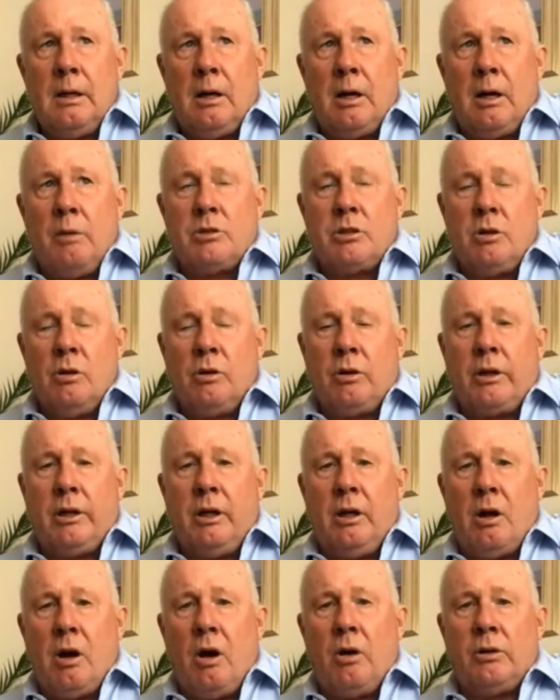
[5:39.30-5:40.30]
I was
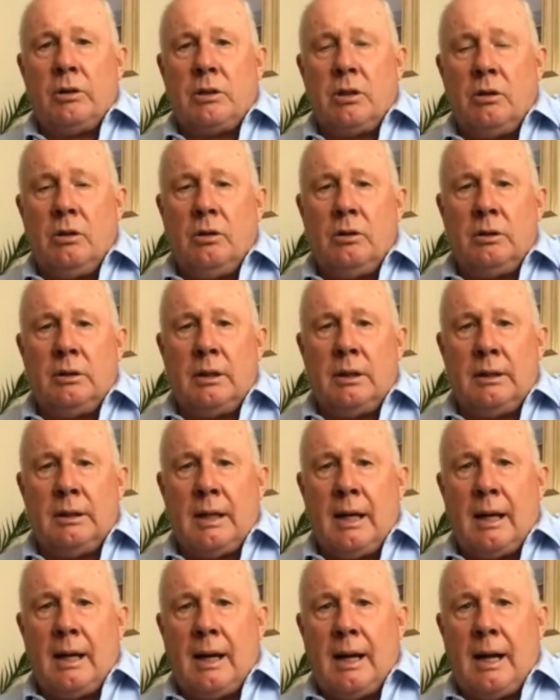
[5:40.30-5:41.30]
lucky going to London
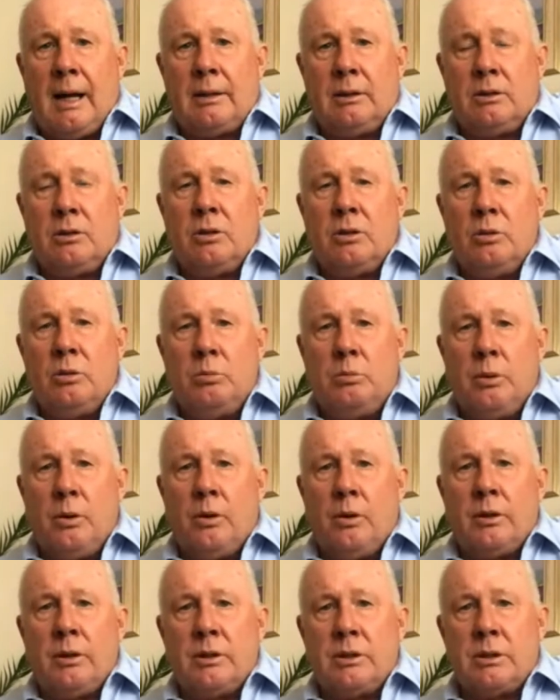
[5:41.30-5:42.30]
that I had two
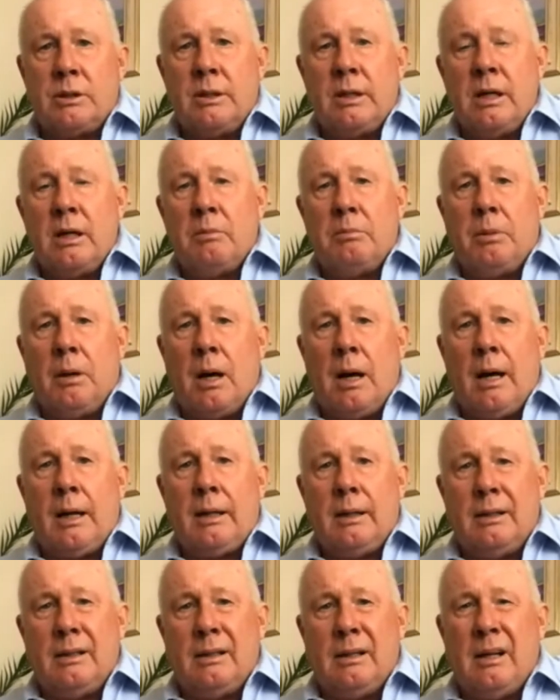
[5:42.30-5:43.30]
brothers
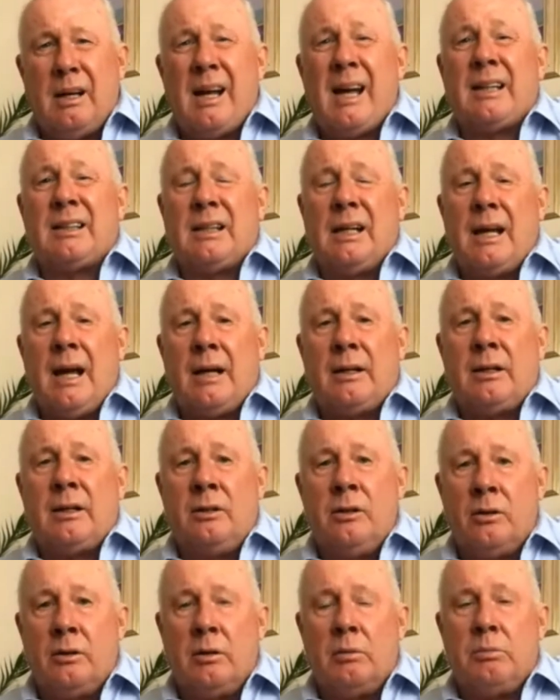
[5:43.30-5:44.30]
nearby. I actually had
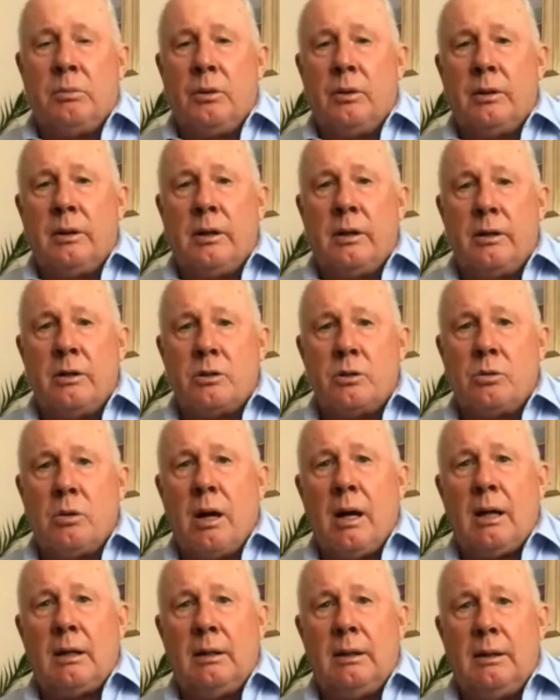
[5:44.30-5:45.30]
another brother as
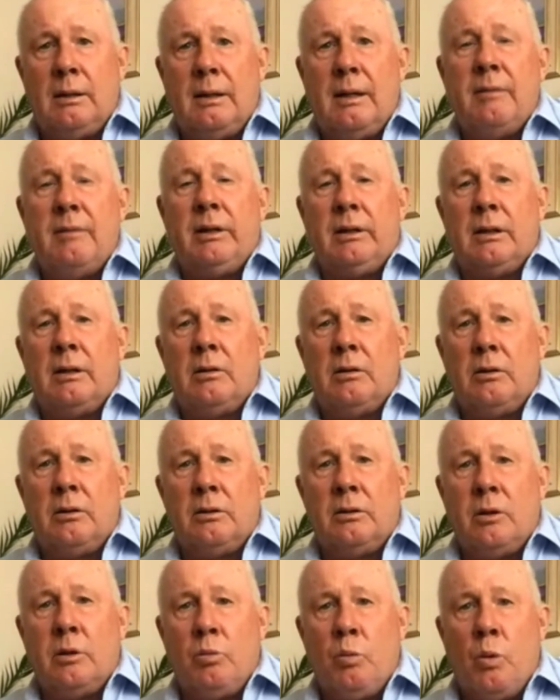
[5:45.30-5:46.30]
well living in
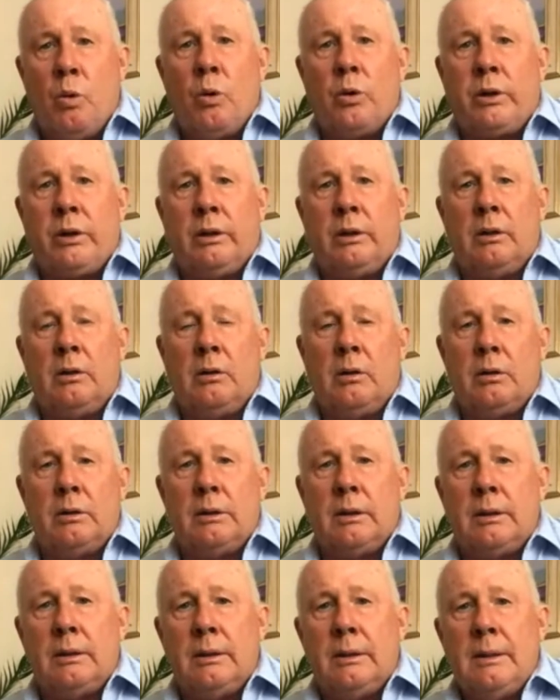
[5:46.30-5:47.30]
London, working in
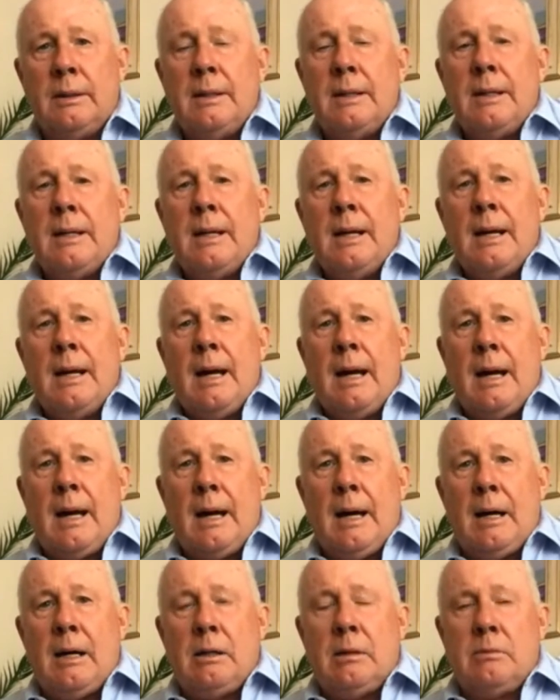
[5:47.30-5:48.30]
London.
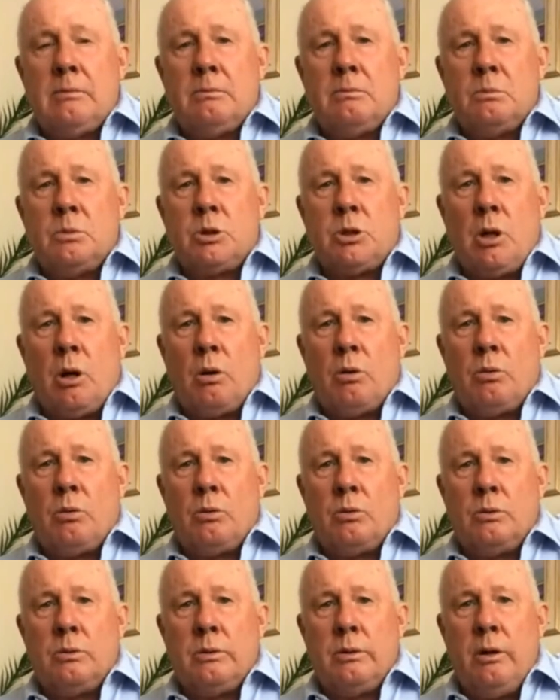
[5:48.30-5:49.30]

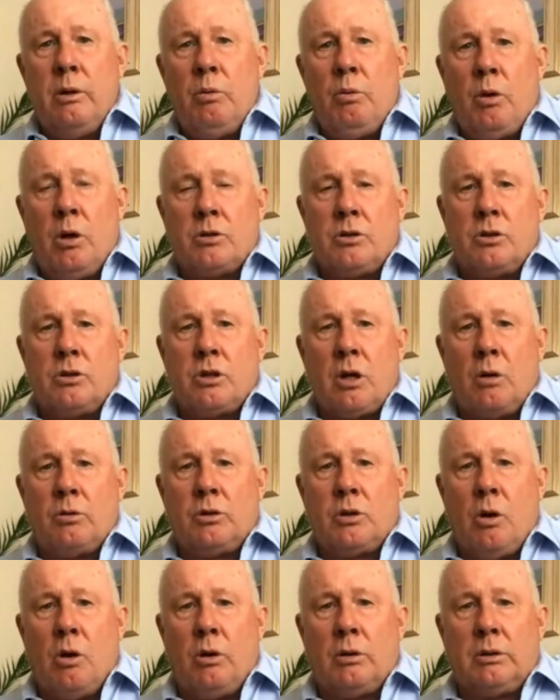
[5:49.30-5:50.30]
So it wasn't so
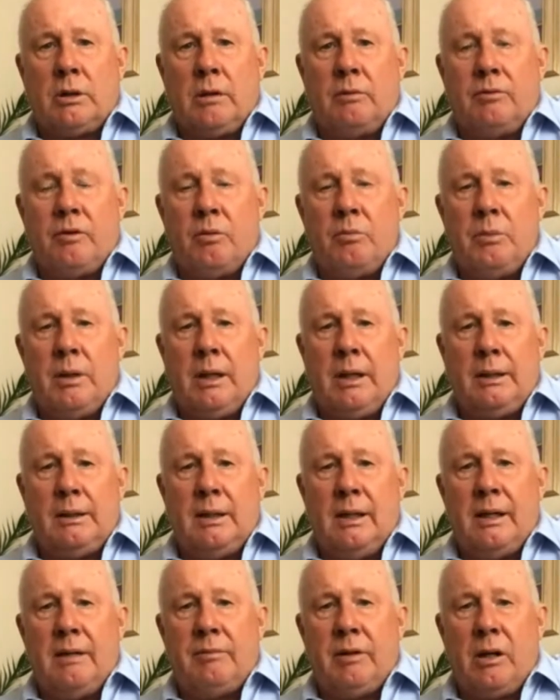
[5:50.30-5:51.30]
daunting for me
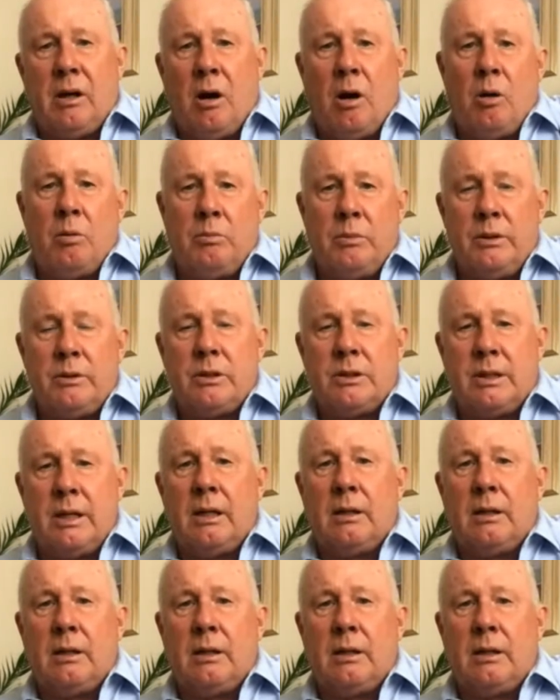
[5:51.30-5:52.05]
leaving home. It